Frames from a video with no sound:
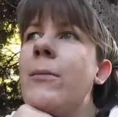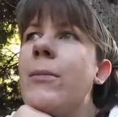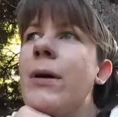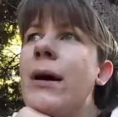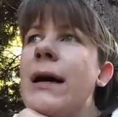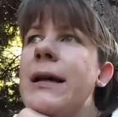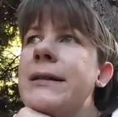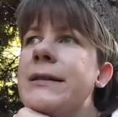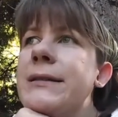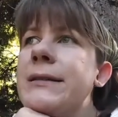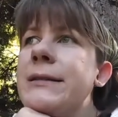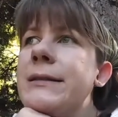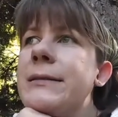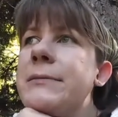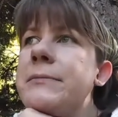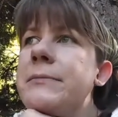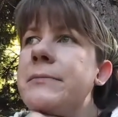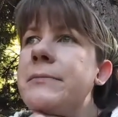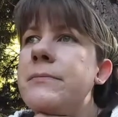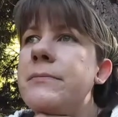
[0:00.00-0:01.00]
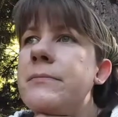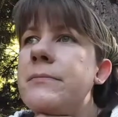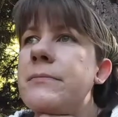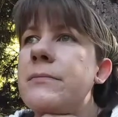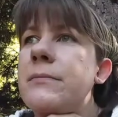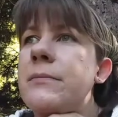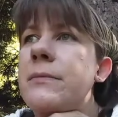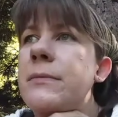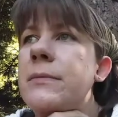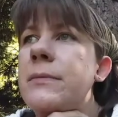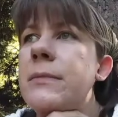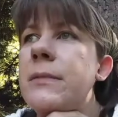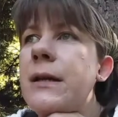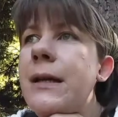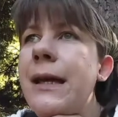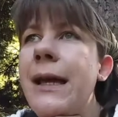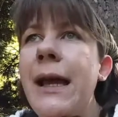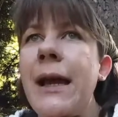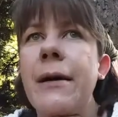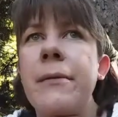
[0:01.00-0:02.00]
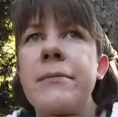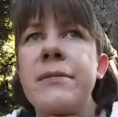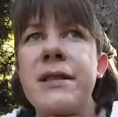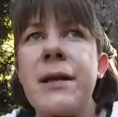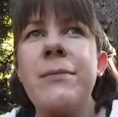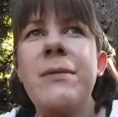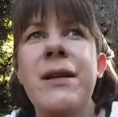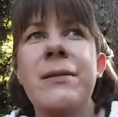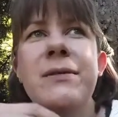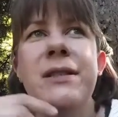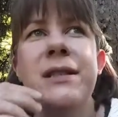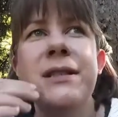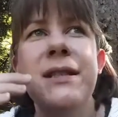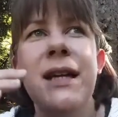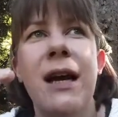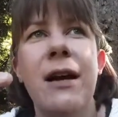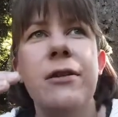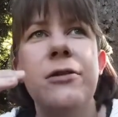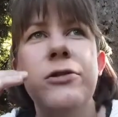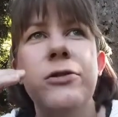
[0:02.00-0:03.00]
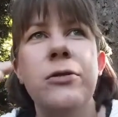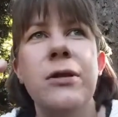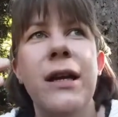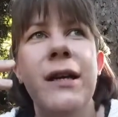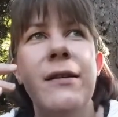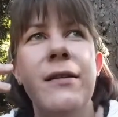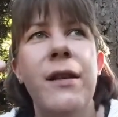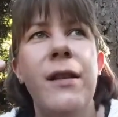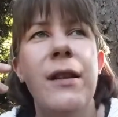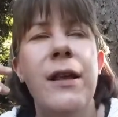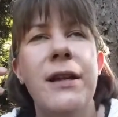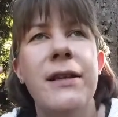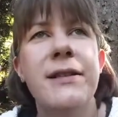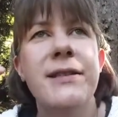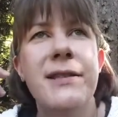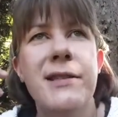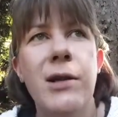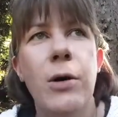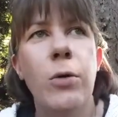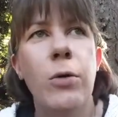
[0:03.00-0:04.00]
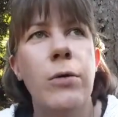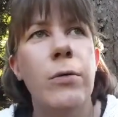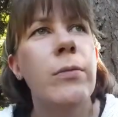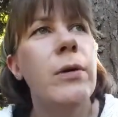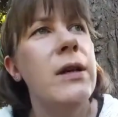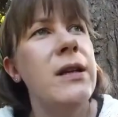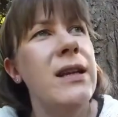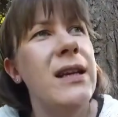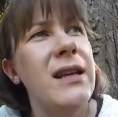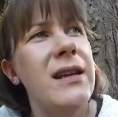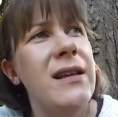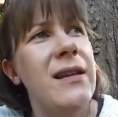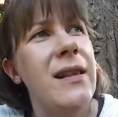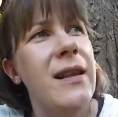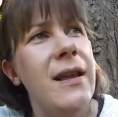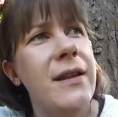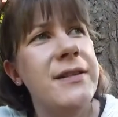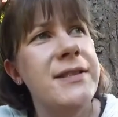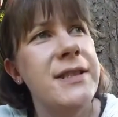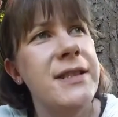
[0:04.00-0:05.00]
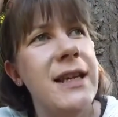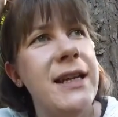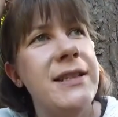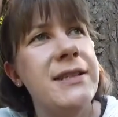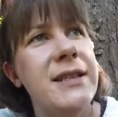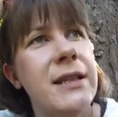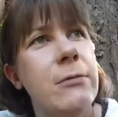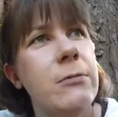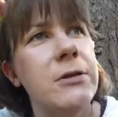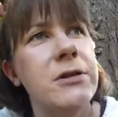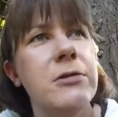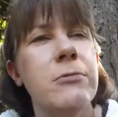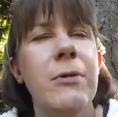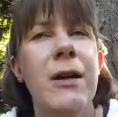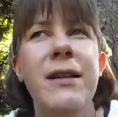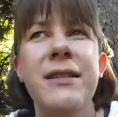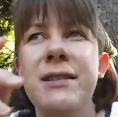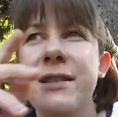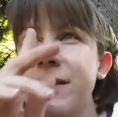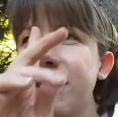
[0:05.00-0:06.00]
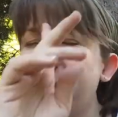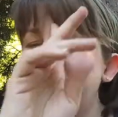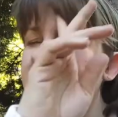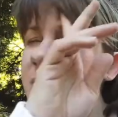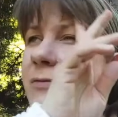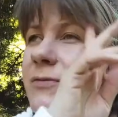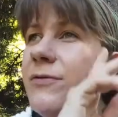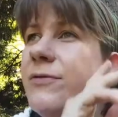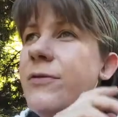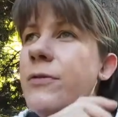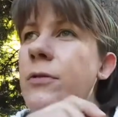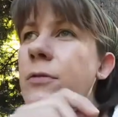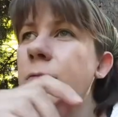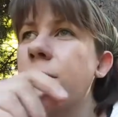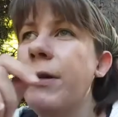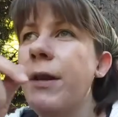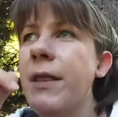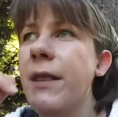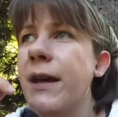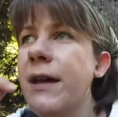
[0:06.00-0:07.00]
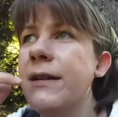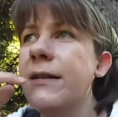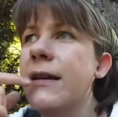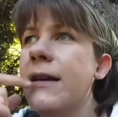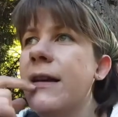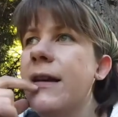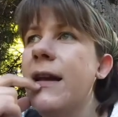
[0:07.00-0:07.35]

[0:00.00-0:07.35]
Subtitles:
But yeah, sometimes it's hard to get in that zone. But in the last days, I was quite successful with that.